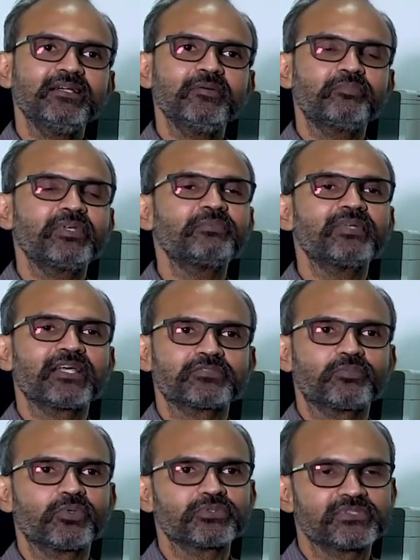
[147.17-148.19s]
people
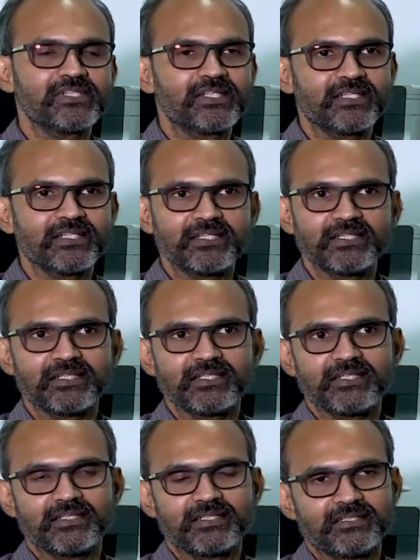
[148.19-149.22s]
expose
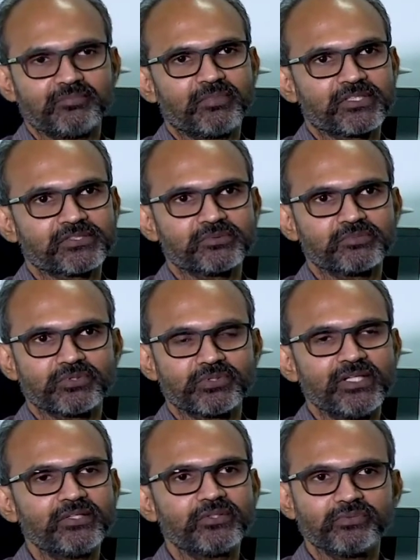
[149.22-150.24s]
the mushroom to
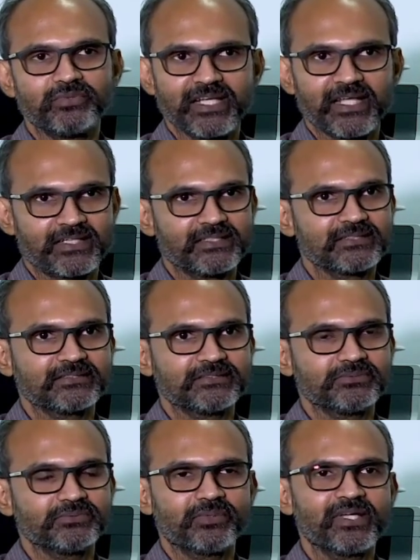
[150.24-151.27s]
the UV light.
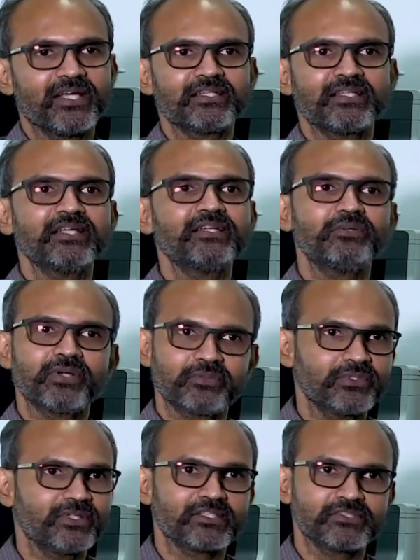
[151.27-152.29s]
Okay, and then you have
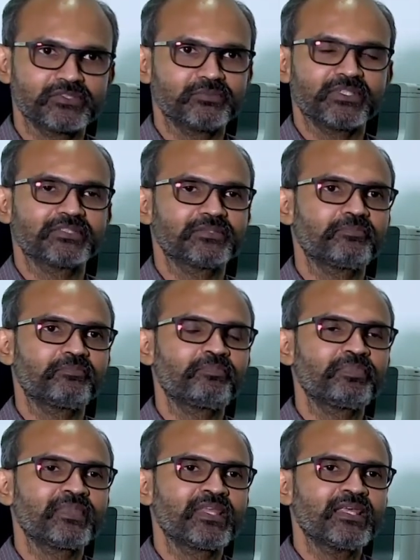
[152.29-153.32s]
to consume
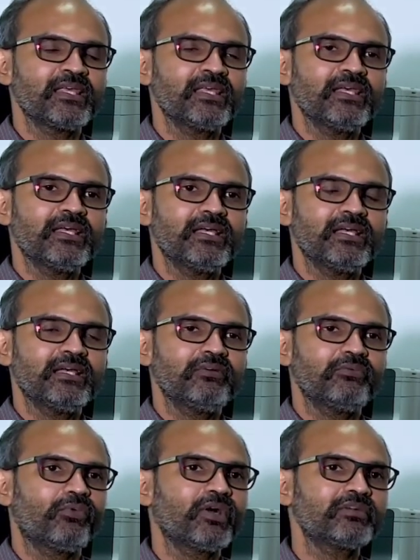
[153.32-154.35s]
it.
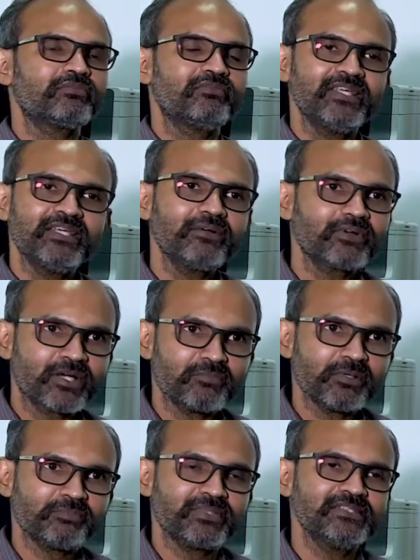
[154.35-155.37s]
What we have come
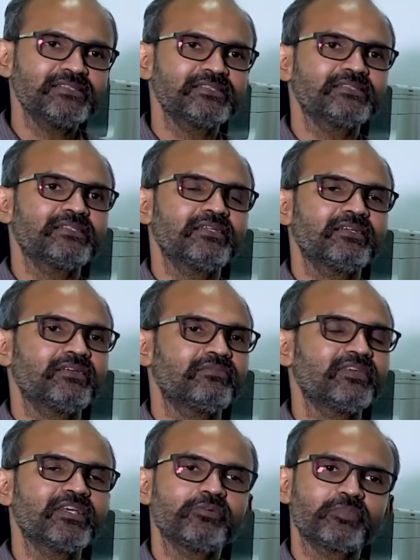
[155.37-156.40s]
up is
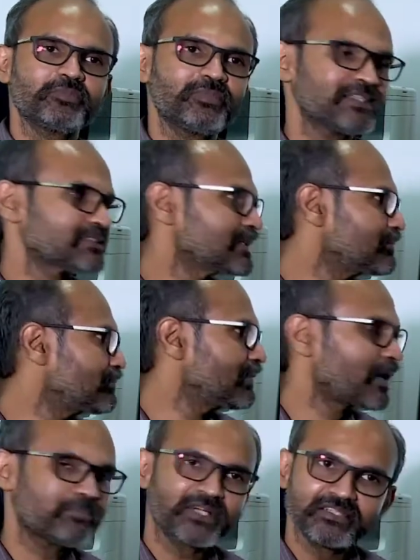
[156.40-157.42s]
we have prepared some
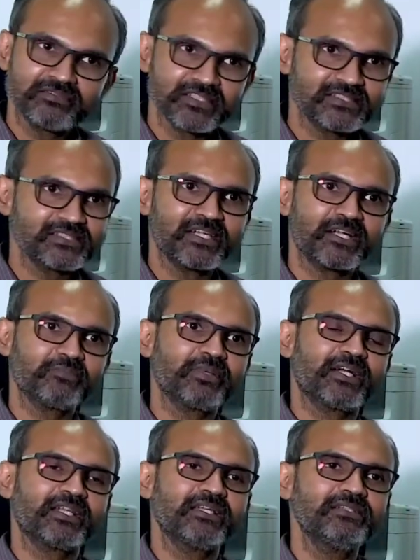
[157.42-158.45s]
upconversion
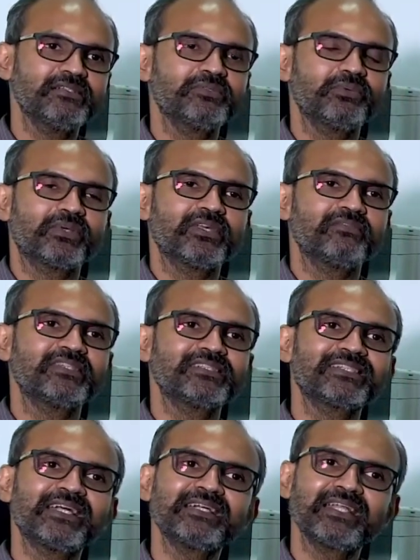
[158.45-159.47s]
nanoparticle. Okay,
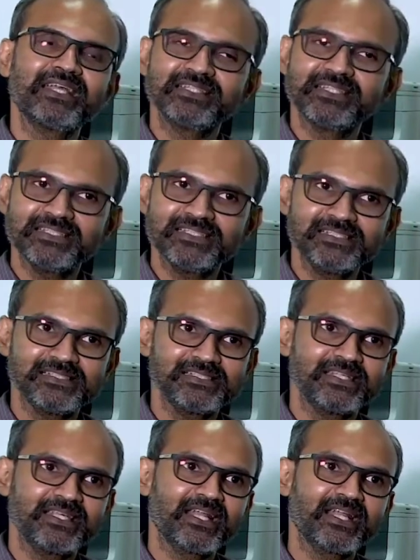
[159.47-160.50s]
which can take the
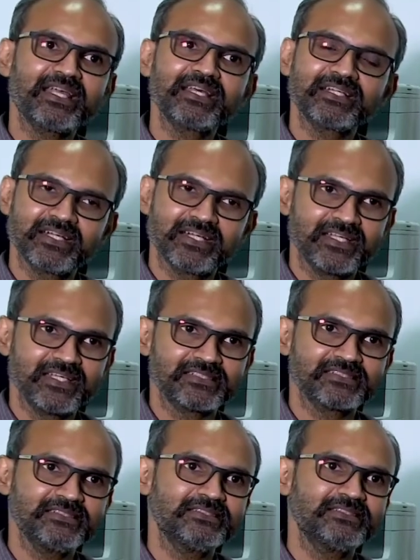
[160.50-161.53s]
NIR
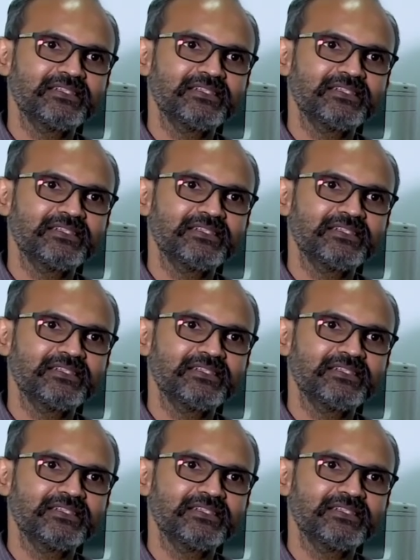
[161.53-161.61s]
radiation